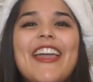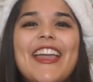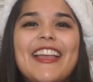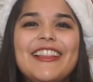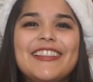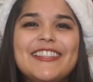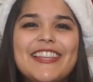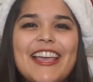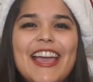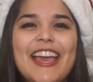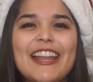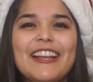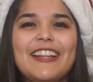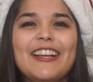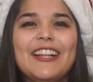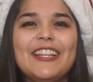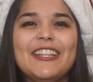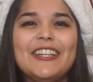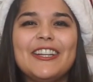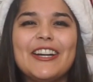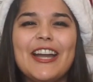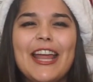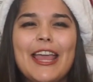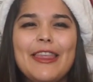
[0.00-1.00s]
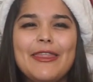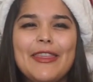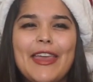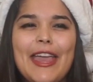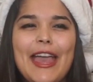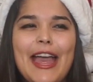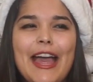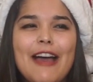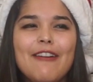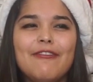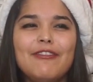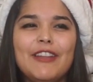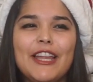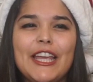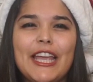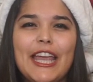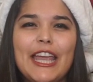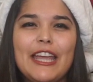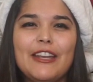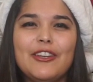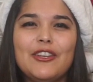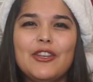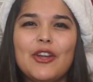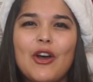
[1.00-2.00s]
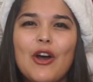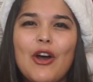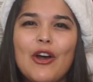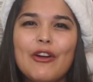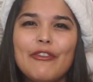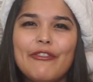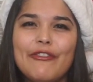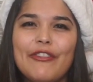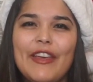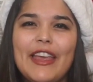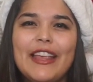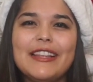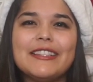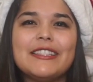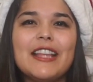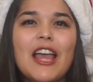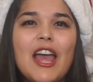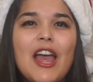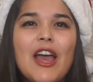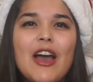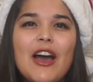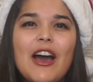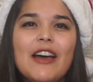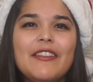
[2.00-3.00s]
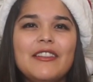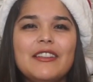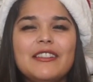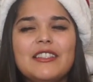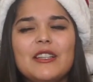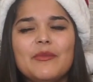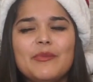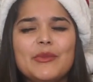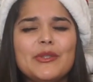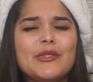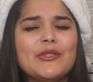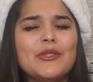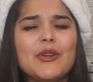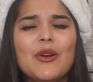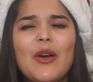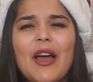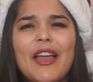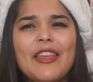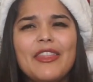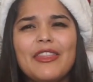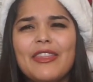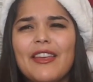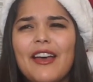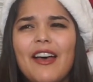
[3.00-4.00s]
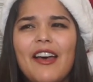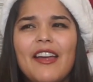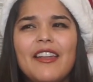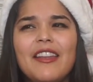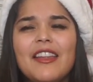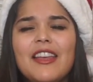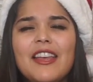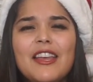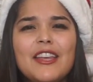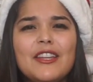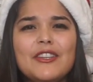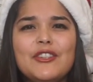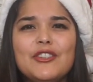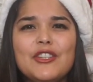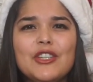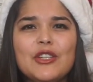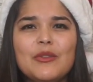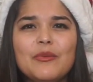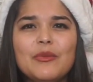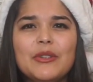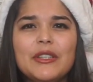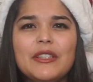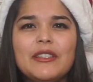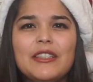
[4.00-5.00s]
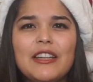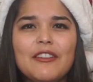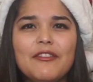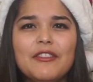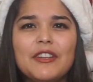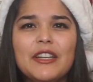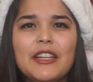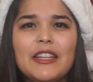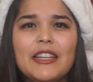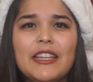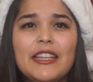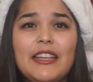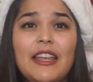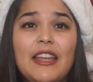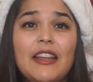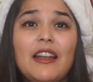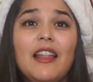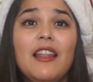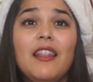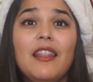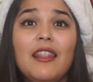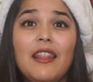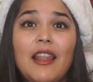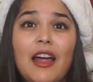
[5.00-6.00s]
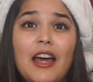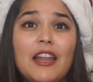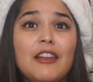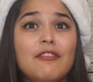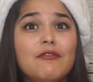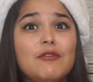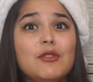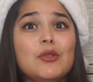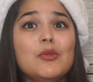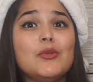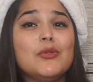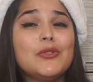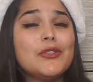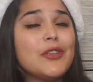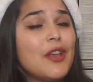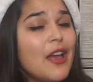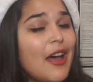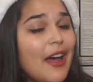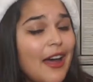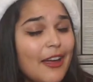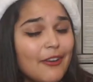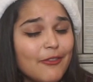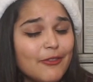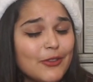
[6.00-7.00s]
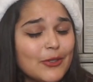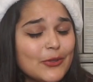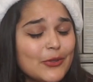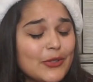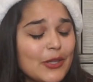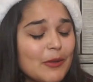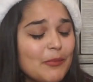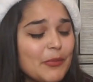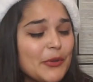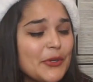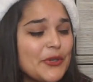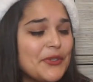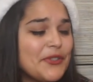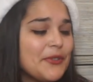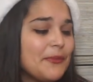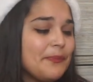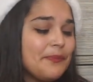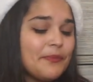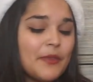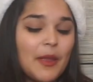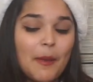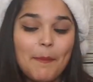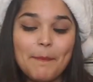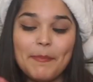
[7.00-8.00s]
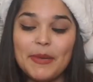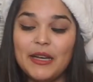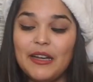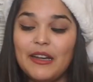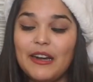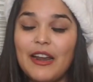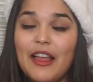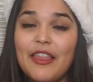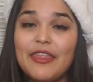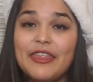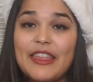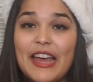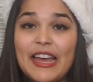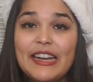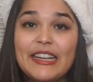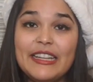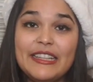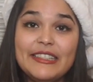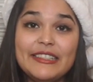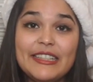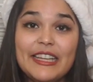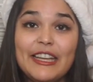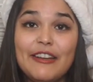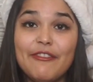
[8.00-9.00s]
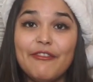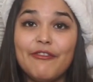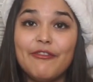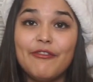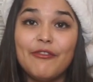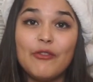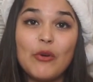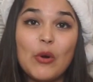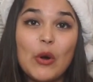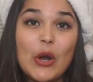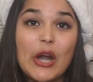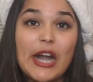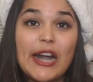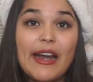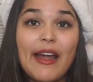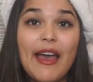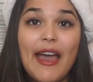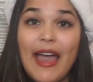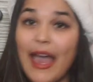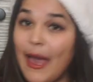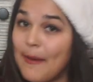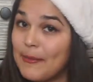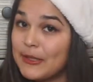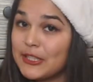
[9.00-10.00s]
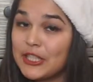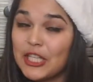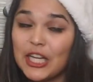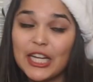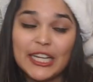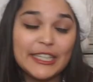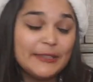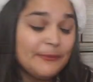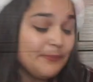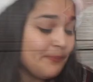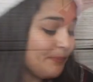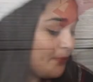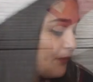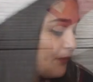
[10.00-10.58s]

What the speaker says: a tan color and they have like a dog face on the slipper. So I thought she would definitely get a lot of use out of those slippers. But that is it for Amazon.